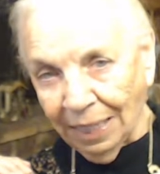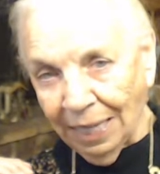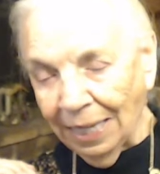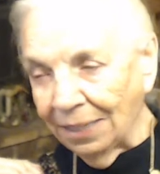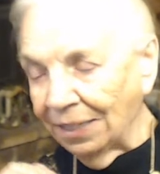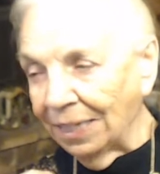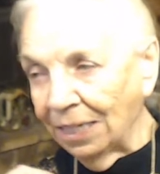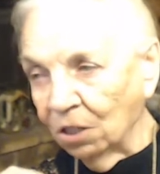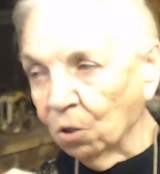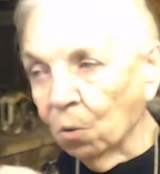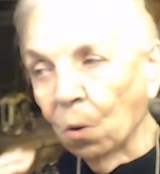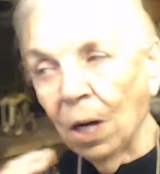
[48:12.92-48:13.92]
and he
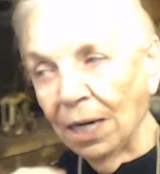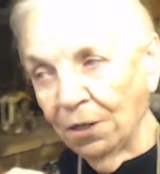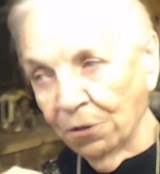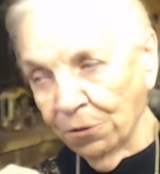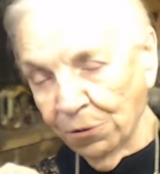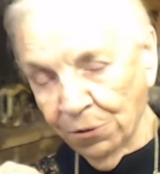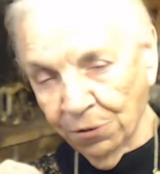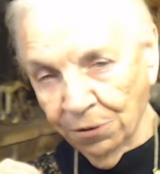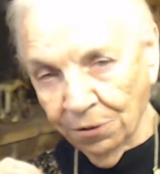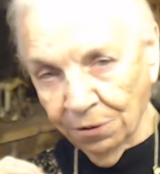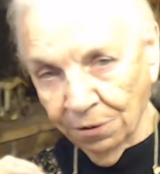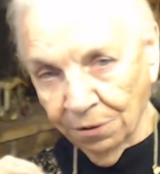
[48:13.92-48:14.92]
inquires
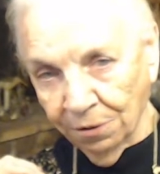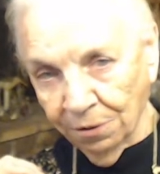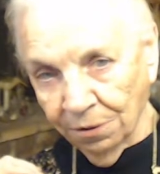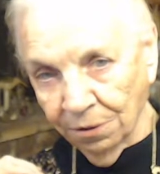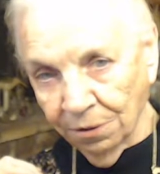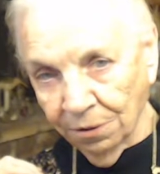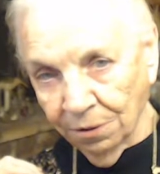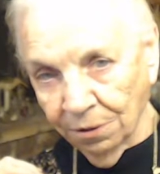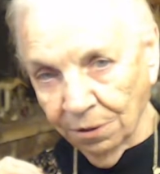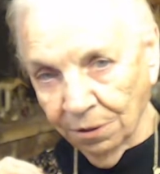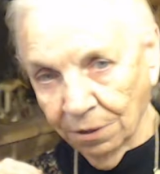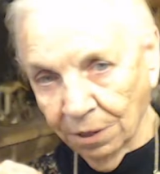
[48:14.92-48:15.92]

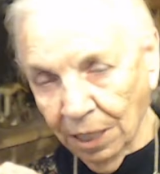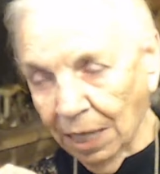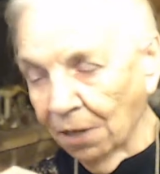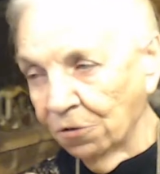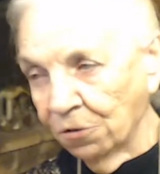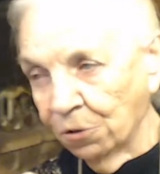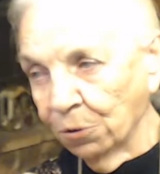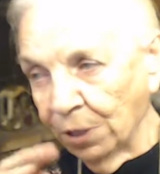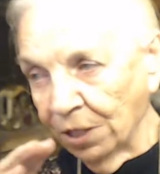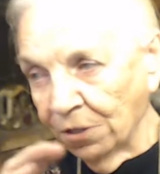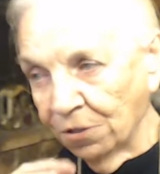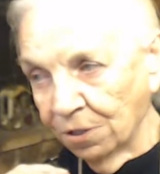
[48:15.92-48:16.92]
as to
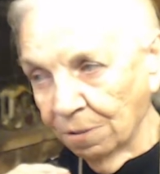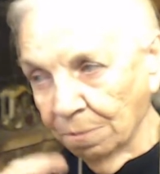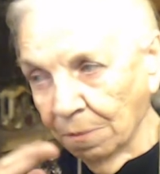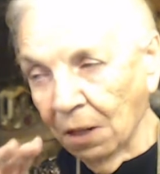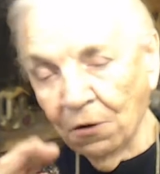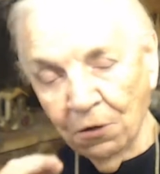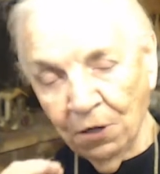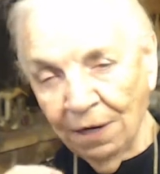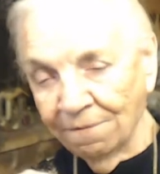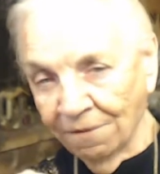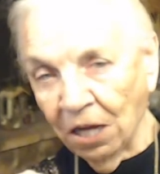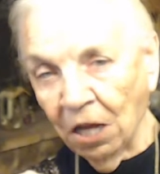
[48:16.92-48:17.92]
his mother
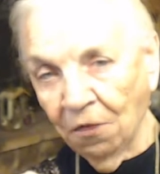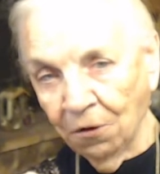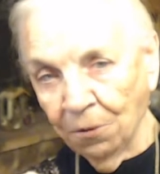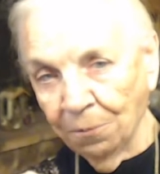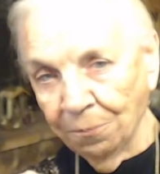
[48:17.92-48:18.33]
and father.